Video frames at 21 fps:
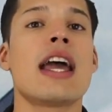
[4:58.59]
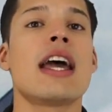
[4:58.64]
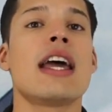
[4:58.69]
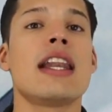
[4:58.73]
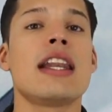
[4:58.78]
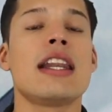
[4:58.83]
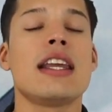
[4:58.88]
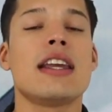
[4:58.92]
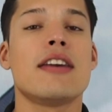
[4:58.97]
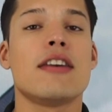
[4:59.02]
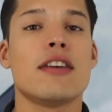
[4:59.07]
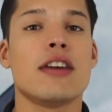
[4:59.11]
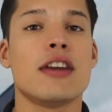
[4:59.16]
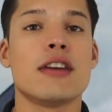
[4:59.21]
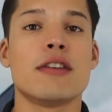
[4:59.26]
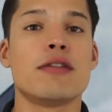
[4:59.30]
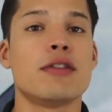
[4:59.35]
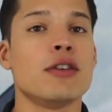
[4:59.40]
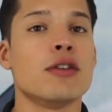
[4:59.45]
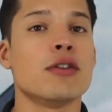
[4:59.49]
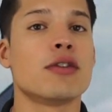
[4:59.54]
And
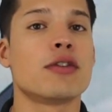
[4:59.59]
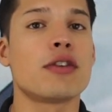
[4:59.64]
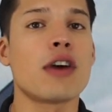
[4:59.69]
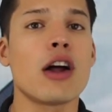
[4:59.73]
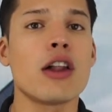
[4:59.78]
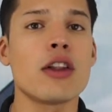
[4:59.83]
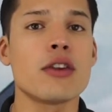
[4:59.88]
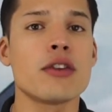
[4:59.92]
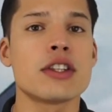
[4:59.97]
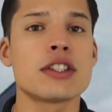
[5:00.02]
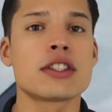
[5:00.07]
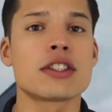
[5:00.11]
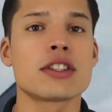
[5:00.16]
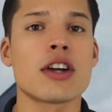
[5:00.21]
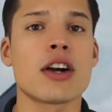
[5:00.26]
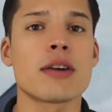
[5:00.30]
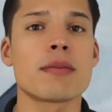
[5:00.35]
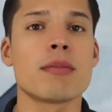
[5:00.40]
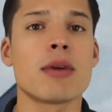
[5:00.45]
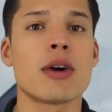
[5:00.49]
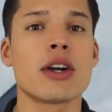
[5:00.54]
if you follow the
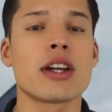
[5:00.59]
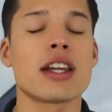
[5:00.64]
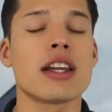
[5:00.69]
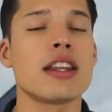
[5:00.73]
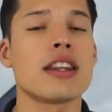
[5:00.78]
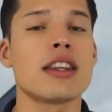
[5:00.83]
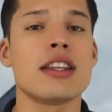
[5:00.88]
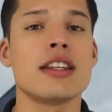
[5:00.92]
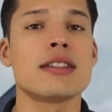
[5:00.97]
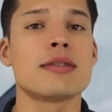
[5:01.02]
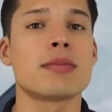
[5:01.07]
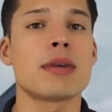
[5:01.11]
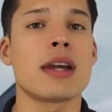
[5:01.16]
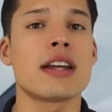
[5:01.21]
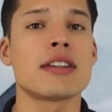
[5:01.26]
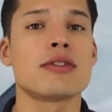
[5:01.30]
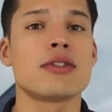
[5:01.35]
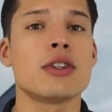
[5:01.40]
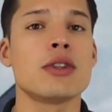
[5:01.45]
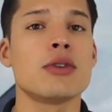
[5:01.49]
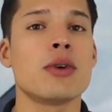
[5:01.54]
stock market these
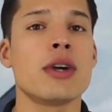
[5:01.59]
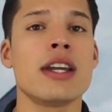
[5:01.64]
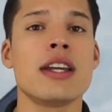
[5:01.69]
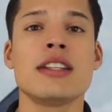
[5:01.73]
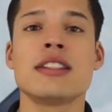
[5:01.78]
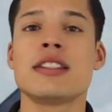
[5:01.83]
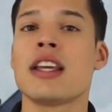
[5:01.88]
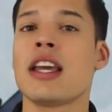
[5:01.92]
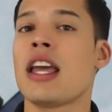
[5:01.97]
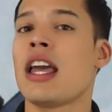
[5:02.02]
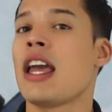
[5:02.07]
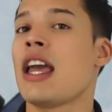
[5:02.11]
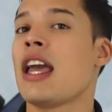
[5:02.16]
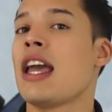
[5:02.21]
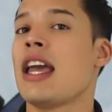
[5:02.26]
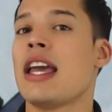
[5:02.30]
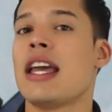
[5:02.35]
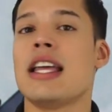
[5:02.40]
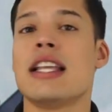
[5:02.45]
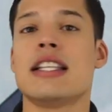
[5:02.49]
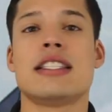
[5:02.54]
past few weeks,
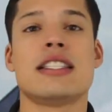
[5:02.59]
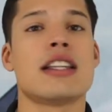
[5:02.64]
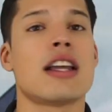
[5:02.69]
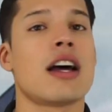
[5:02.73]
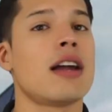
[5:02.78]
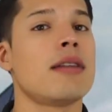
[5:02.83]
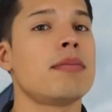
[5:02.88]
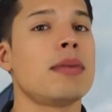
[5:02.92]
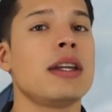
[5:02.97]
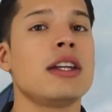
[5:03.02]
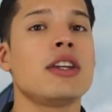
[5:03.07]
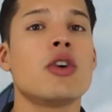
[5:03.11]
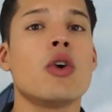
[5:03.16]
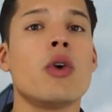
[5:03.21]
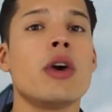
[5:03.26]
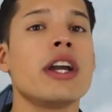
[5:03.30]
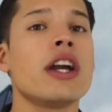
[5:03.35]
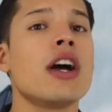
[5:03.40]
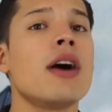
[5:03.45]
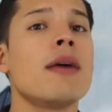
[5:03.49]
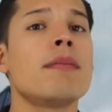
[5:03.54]
it's not been
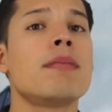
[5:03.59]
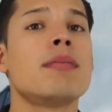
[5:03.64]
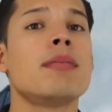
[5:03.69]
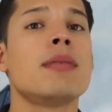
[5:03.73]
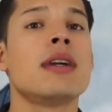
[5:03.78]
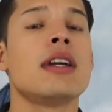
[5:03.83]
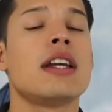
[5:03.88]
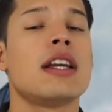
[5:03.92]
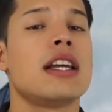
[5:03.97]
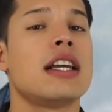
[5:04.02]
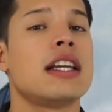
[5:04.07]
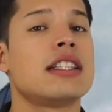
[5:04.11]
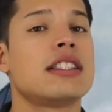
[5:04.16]
going up,